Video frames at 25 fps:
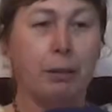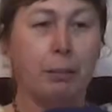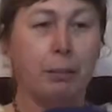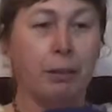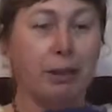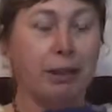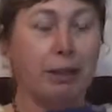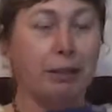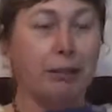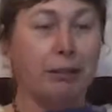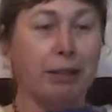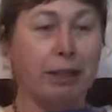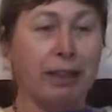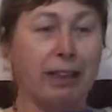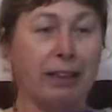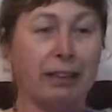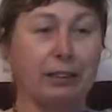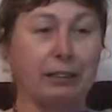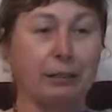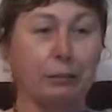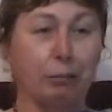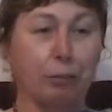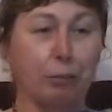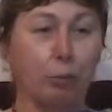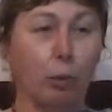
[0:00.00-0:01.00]
But you're
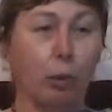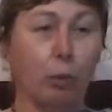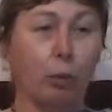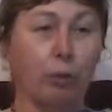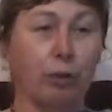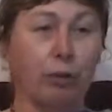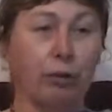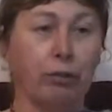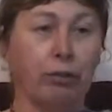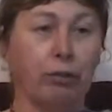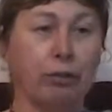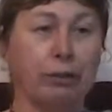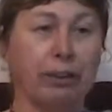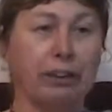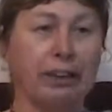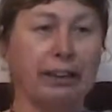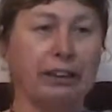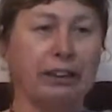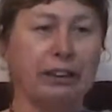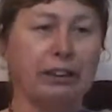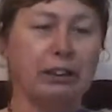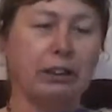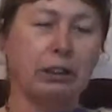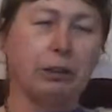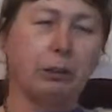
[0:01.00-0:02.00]
allowed more than 3
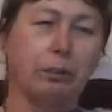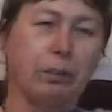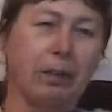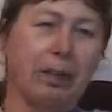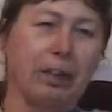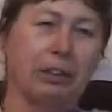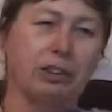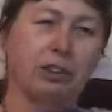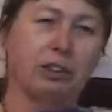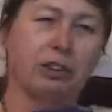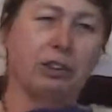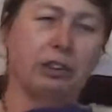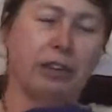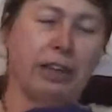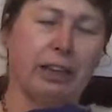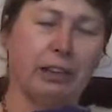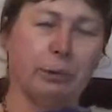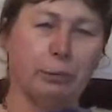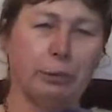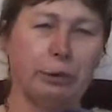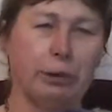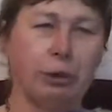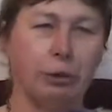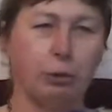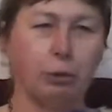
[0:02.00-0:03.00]
letters. In the past, it had
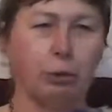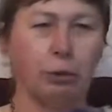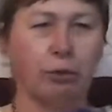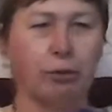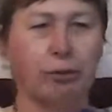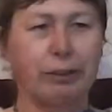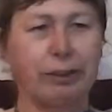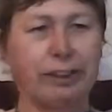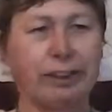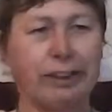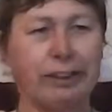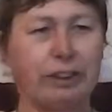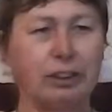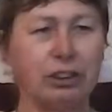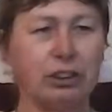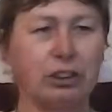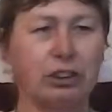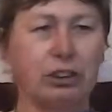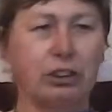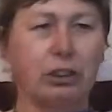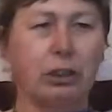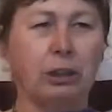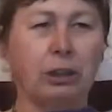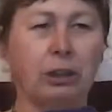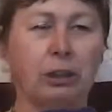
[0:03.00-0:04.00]
to be 2 or 3 letters,
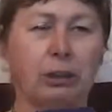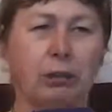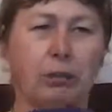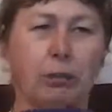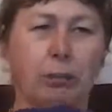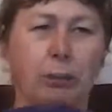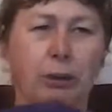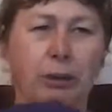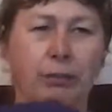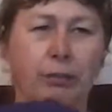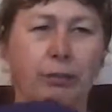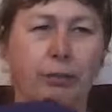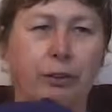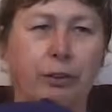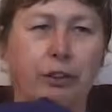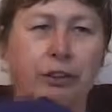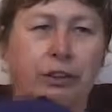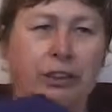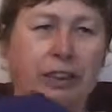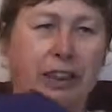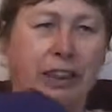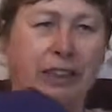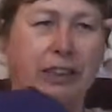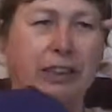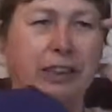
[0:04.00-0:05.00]
and when it first
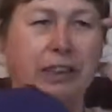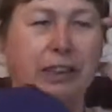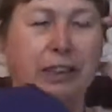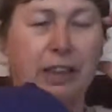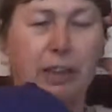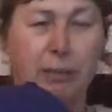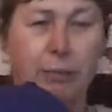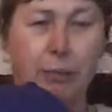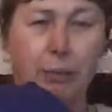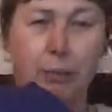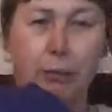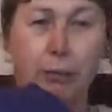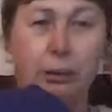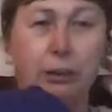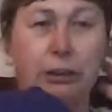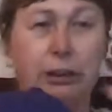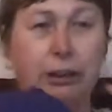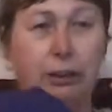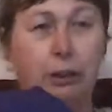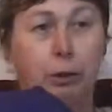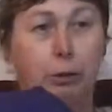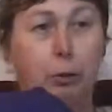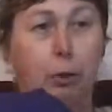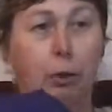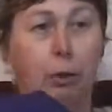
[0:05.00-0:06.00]
started, the government would
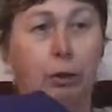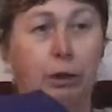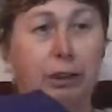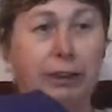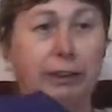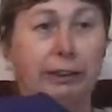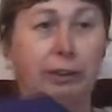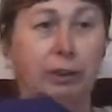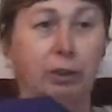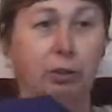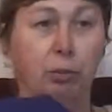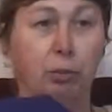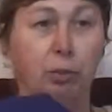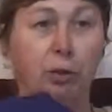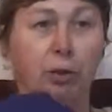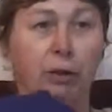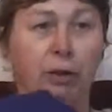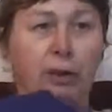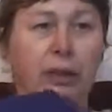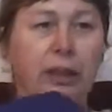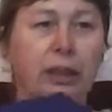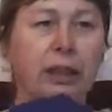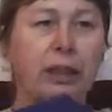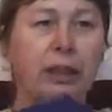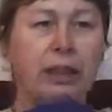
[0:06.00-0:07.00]
tell you what the letters
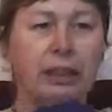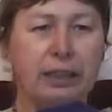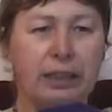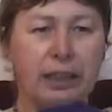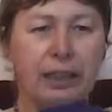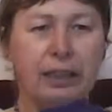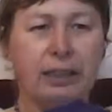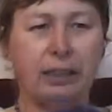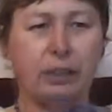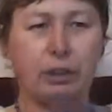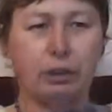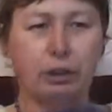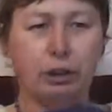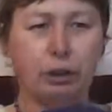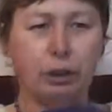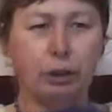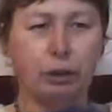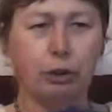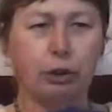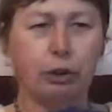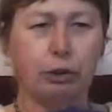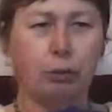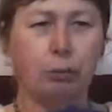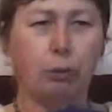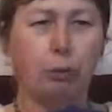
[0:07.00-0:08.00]
were. Now you can
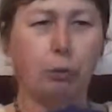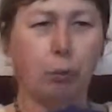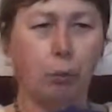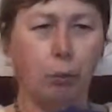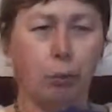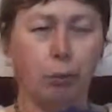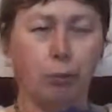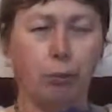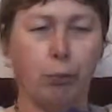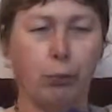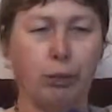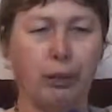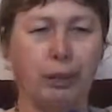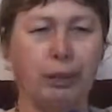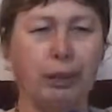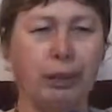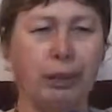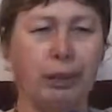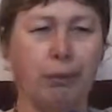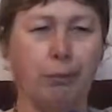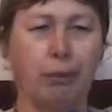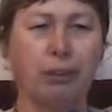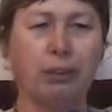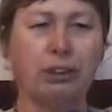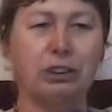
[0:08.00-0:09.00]
choose them within
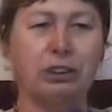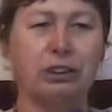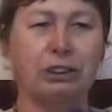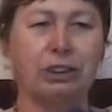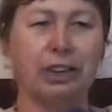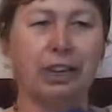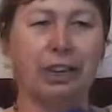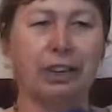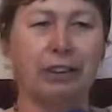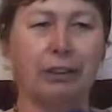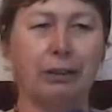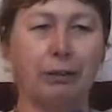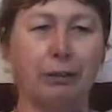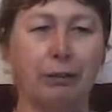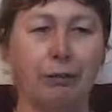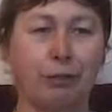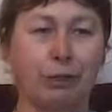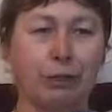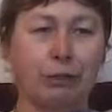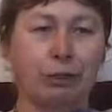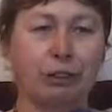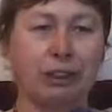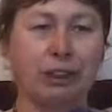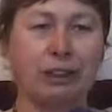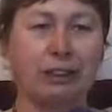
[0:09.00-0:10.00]
limits, and if
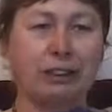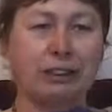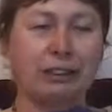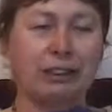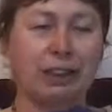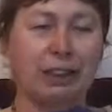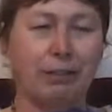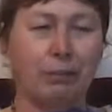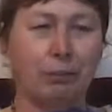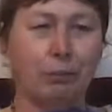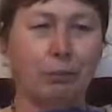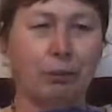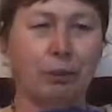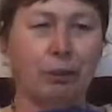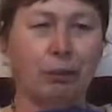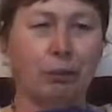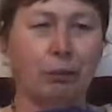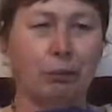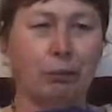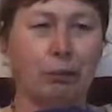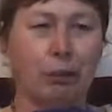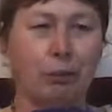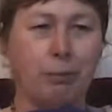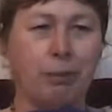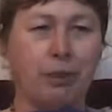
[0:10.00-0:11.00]
those letters haven't
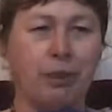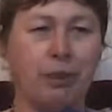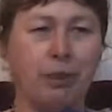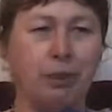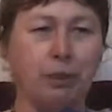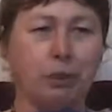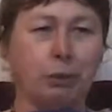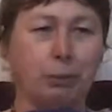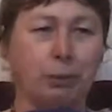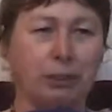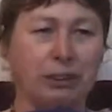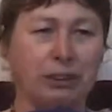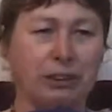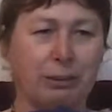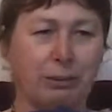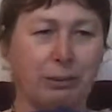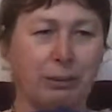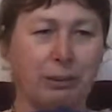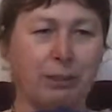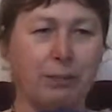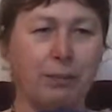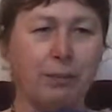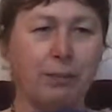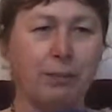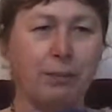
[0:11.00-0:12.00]
already been used by
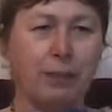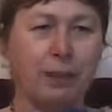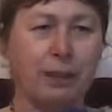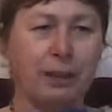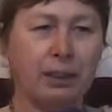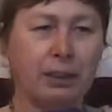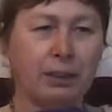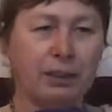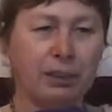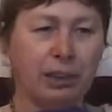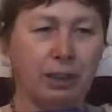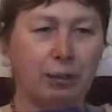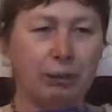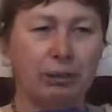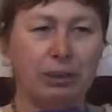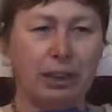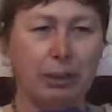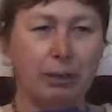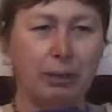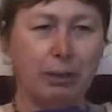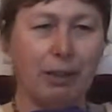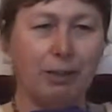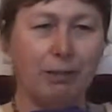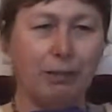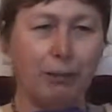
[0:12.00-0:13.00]
someone. So I was
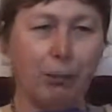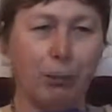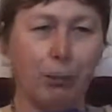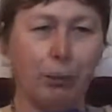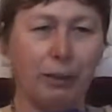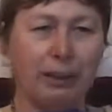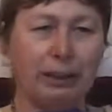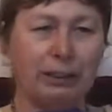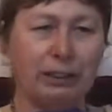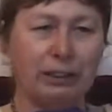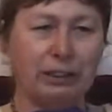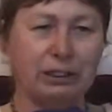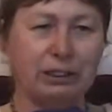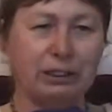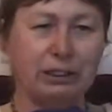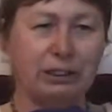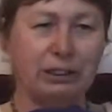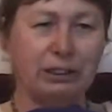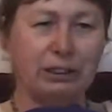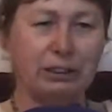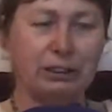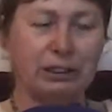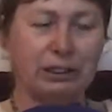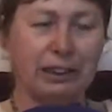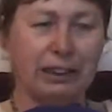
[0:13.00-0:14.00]
able to have 4 letters,
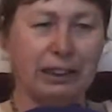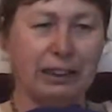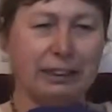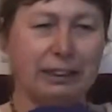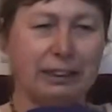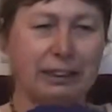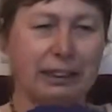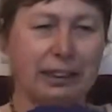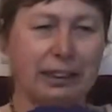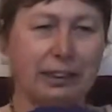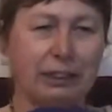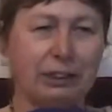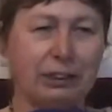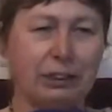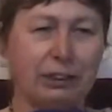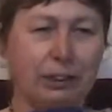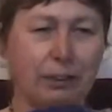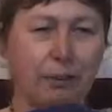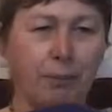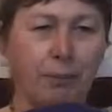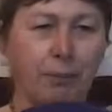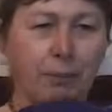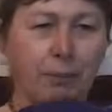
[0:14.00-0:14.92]
CATH.